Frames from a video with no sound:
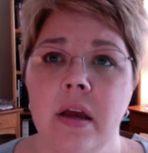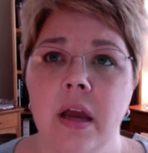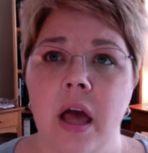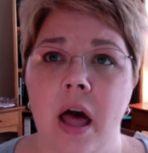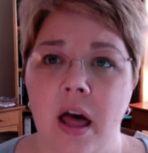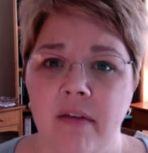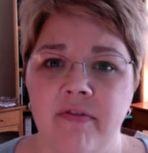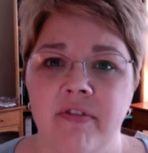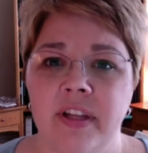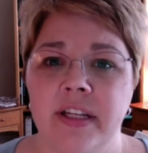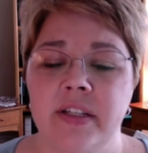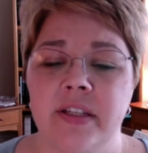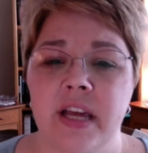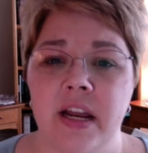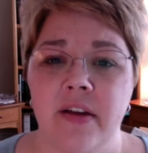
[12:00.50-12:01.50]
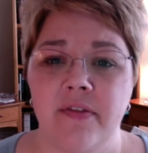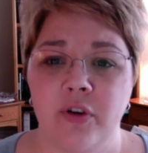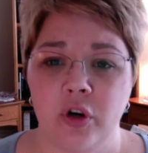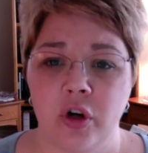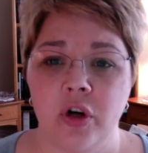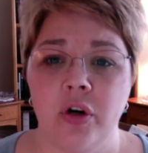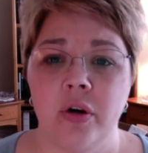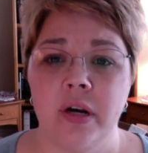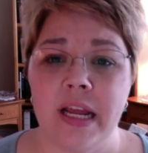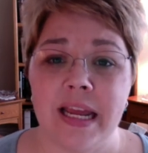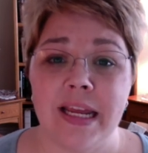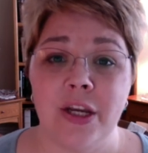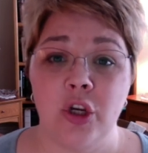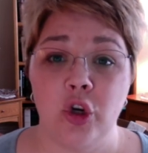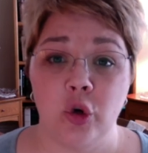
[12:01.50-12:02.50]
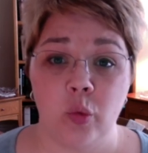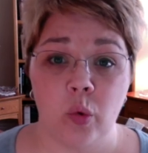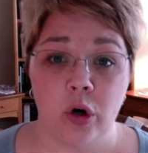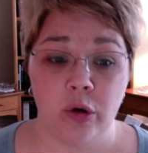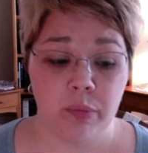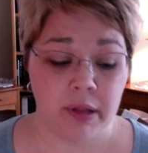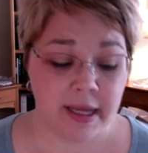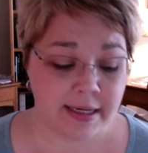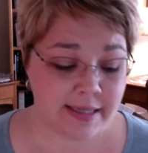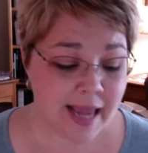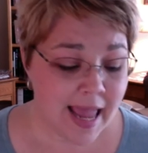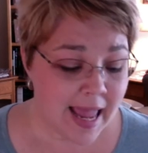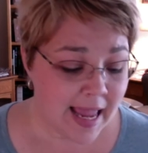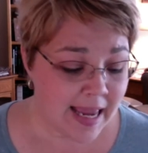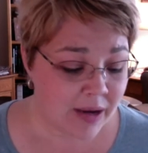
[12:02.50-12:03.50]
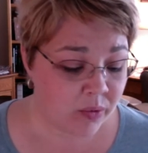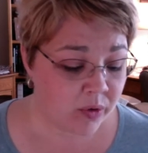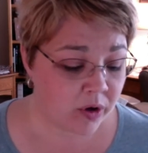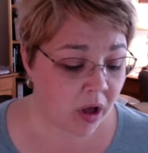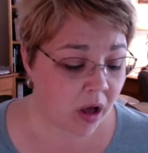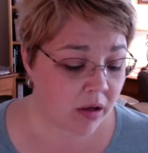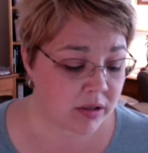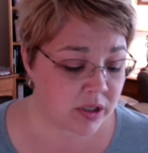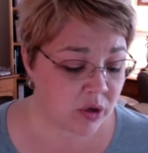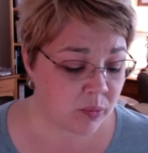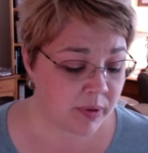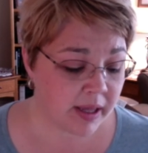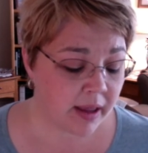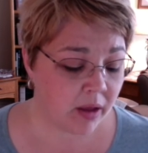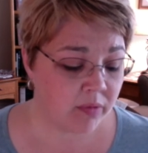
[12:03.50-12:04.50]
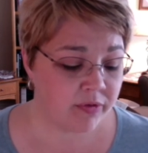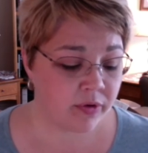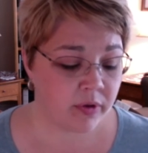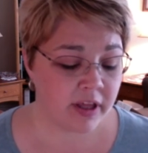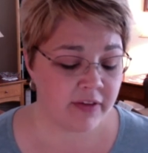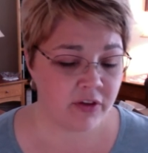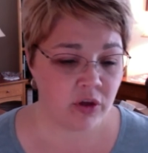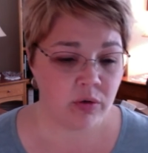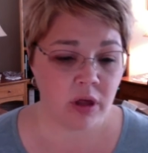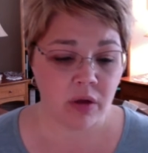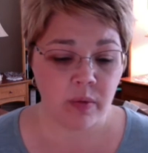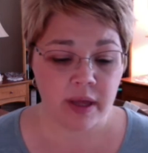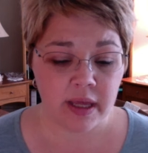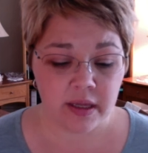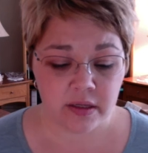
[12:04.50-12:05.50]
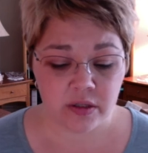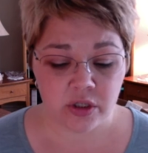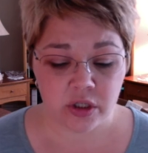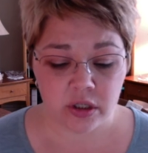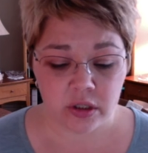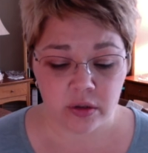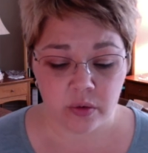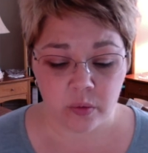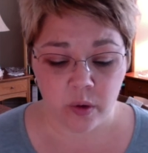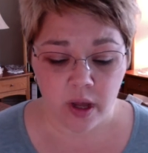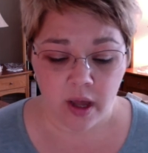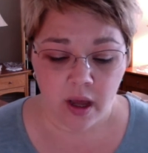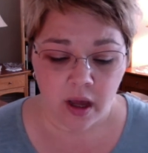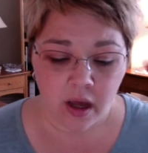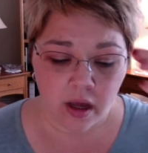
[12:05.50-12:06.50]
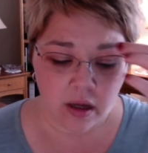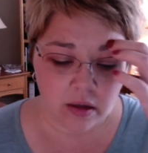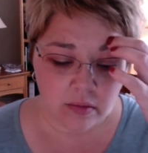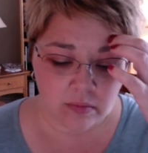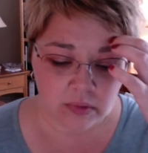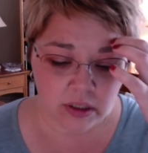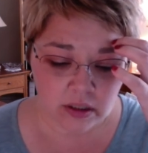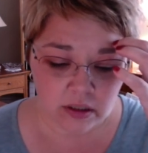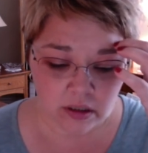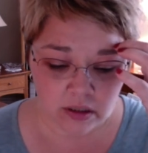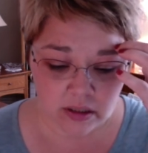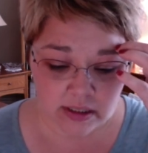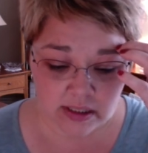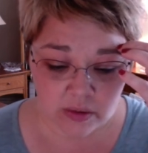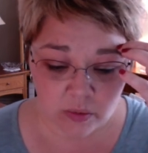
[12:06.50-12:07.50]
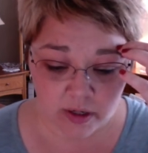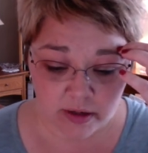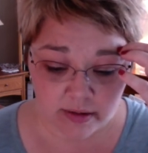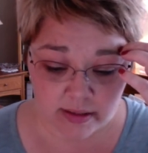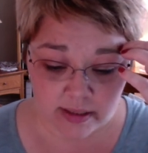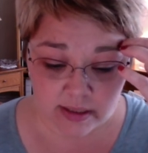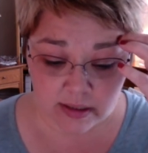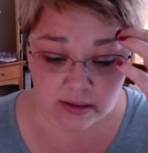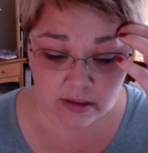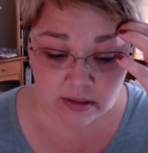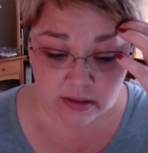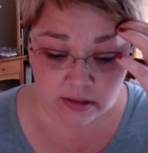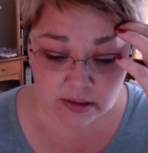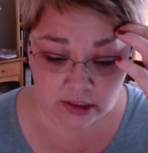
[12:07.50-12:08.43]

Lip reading: conflicts that have occurred in your workplace. It would also be helpful if you go into, let's see, where is it?